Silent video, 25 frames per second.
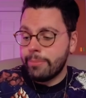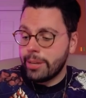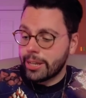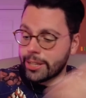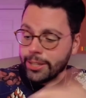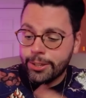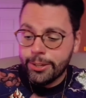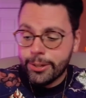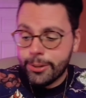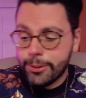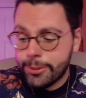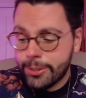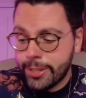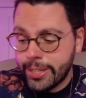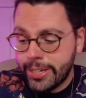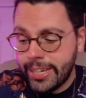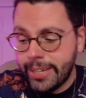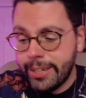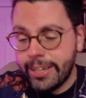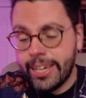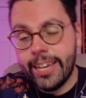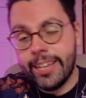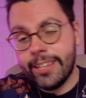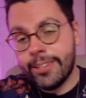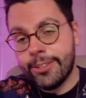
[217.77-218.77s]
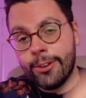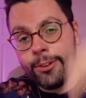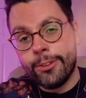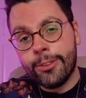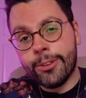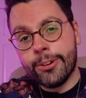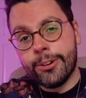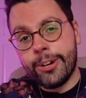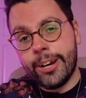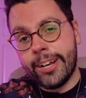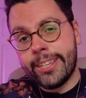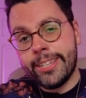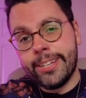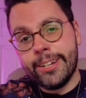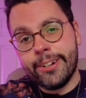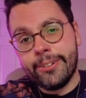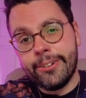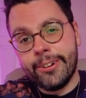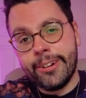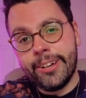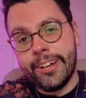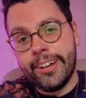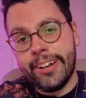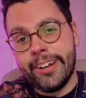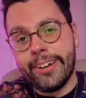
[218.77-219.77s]
Mexico City hits all the
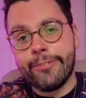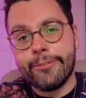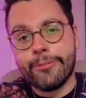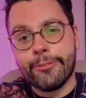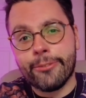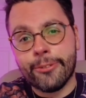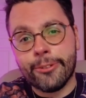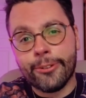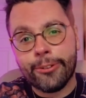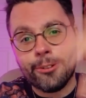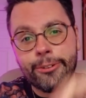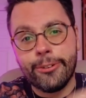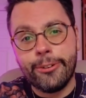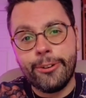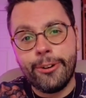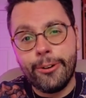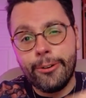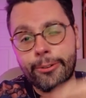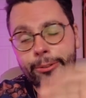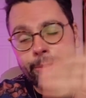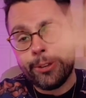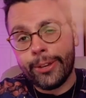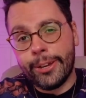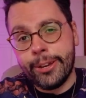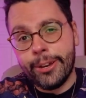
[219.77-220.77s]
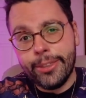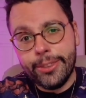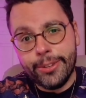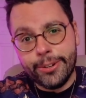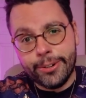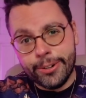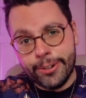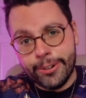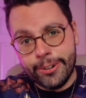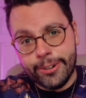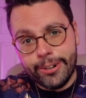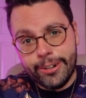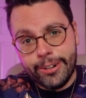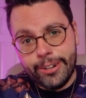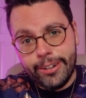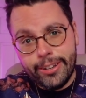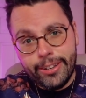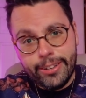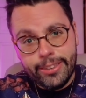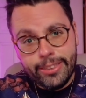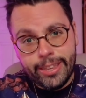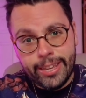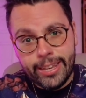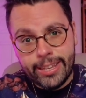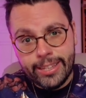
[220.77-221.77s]
criteria for all the other
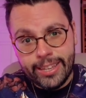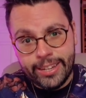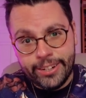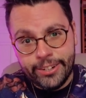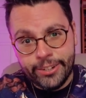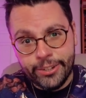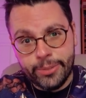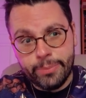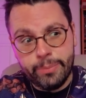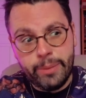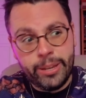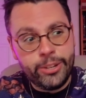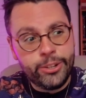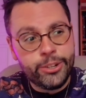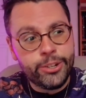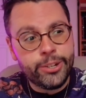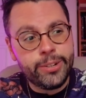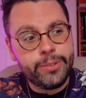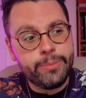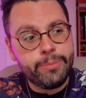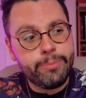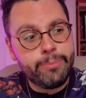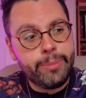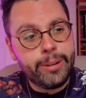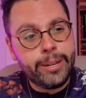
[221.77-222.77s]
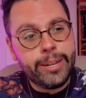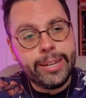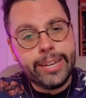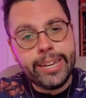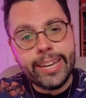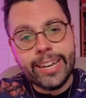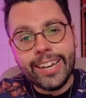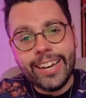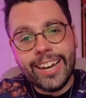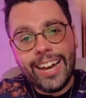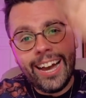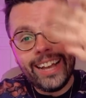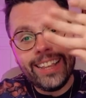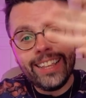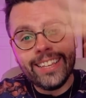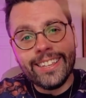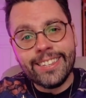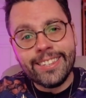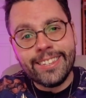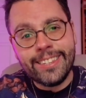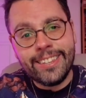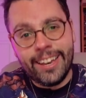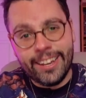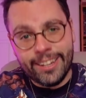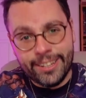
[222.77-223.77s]
things I just mentioned, but it kind of
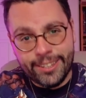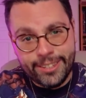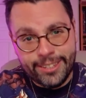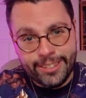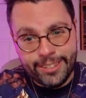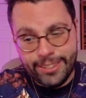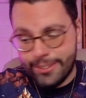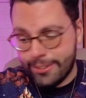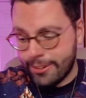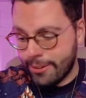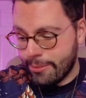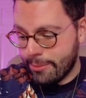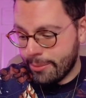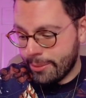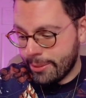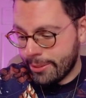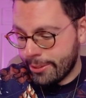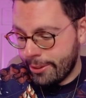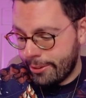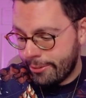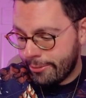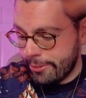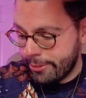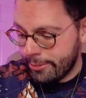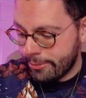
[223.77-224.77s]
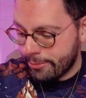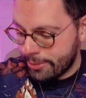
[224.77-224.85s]
sucks in terms of cell phone